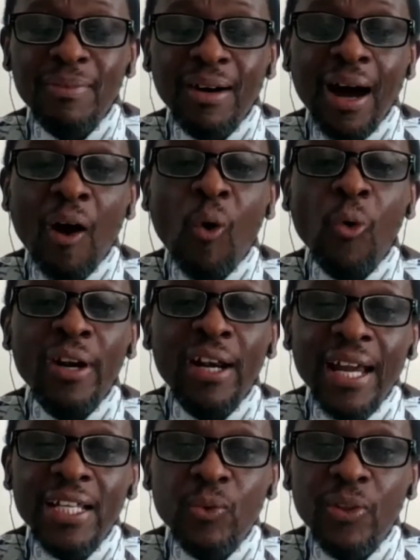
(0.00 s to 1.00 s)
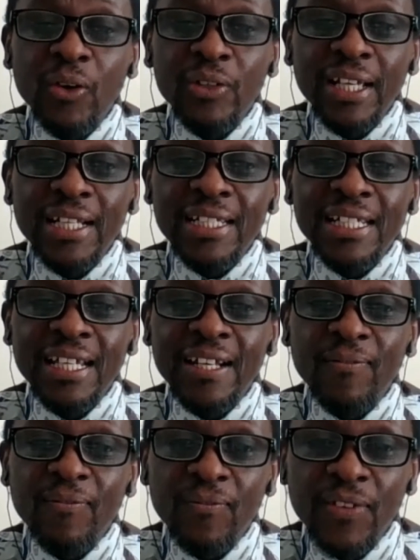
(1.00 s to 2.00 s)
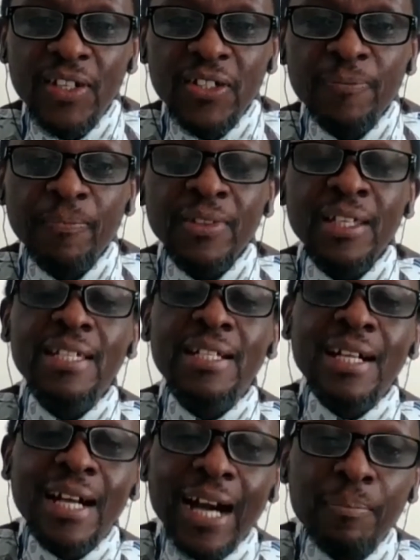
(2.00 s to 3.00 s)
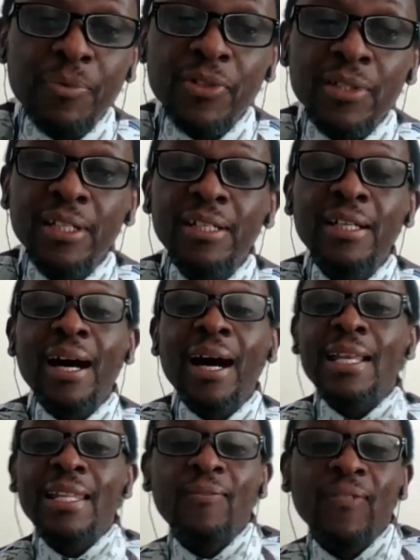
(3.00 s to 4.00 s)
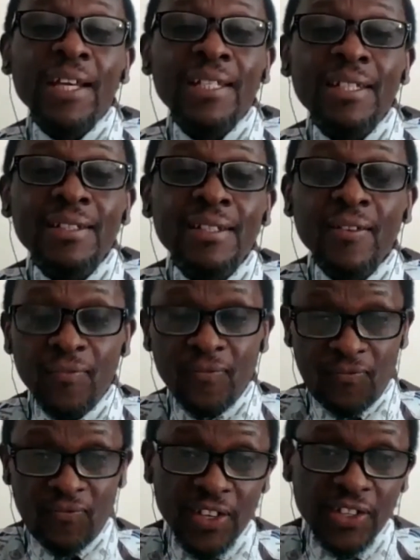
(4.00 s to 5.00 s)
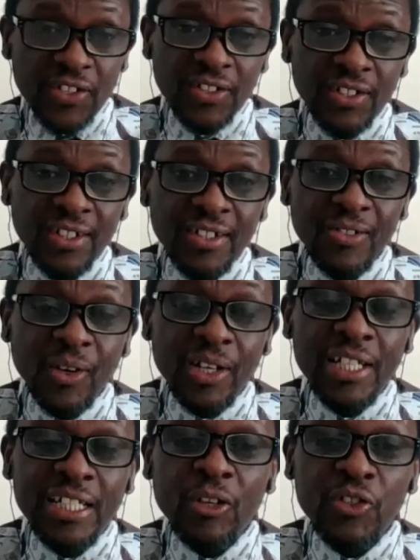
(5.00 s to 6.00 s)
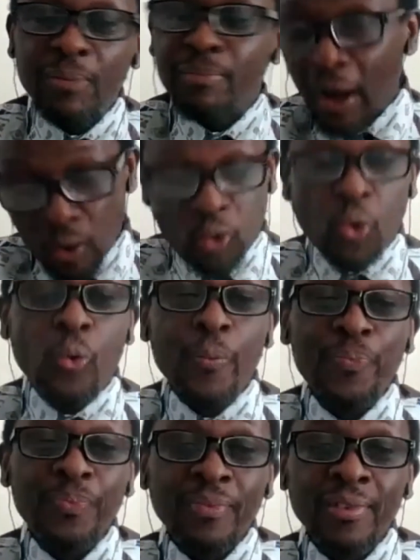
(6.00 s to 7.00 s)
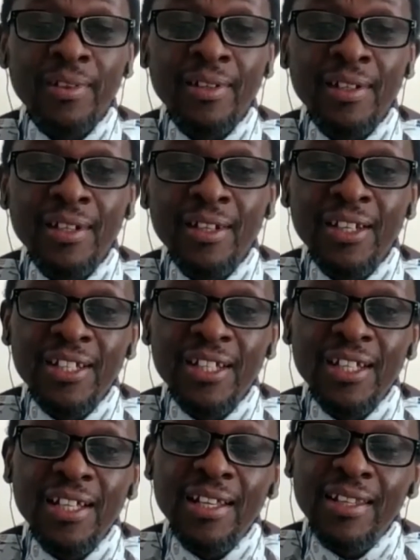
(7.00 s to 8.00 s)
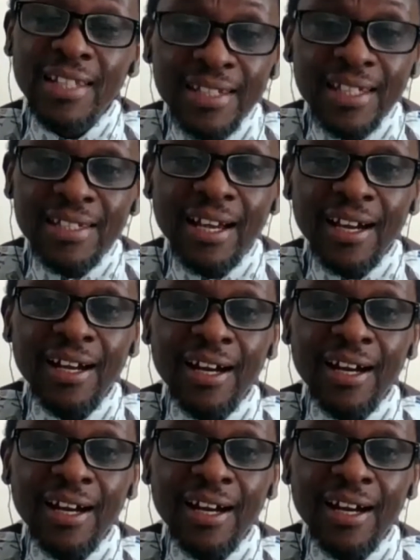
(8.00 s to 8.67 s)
a whole night without getting any fish, he comes and they find fish when he tells them, now go. This is a